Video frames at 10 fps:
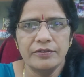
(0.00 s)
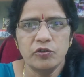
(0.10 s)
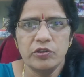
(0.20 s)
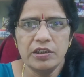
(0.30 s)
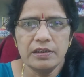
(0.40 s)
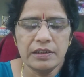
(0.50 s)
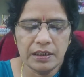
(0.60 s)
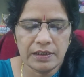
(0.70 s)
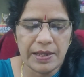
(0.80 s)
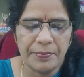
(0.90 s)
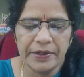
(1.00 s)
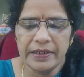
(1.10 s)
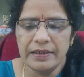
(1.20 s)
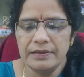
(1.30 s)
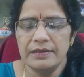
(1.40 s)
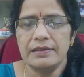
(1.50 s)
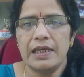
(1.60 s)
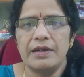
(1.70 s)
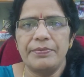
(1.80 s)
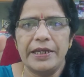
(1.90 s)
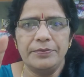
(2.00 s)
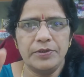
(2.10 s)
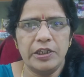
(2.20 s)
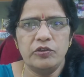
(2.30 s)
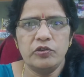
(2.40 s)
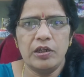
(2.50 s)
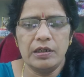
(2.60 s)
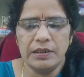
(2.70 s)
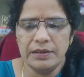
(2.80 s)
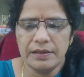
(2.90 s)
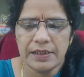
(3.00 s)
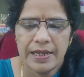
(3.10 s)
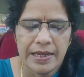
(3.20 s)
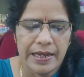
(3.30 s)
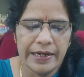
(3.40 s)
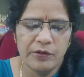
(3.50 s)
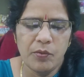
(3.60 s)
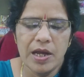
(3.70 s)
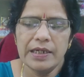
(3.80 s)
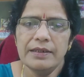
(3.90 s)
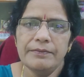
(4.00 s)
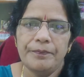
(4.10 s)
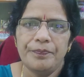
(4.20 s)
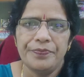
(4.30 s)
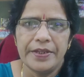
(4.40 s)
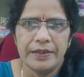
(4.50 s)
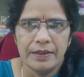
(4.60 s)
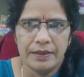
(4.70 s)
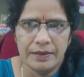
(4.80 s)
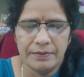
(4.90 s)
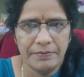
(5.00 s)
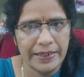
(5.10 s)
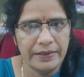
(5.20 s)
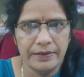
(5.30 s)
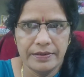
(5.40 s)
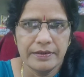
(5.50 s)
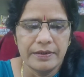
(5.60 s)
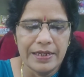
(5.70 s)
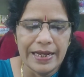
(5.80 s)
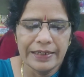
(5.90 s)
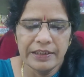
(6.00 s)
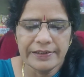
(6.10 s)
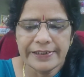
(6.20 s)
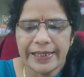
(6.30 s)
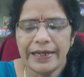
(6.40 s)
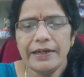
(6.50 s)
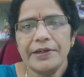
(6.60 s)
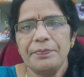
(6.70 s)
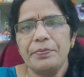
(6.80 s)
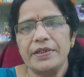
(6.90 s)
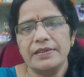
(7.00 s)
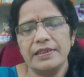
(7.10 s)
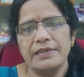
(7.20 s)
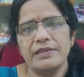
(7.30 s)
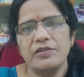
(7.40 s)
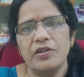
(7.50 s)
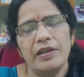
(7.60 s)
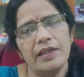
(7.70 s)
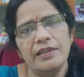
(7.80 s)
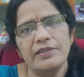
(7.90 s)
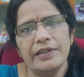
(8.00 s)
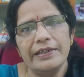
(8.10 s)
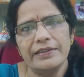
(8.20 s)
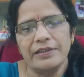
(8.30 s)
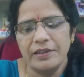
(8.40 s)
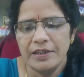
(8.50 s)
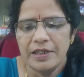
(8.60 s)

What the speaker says: So these 6 appendages are 5 sense organs and 1 mind, and the cell represents the intellect.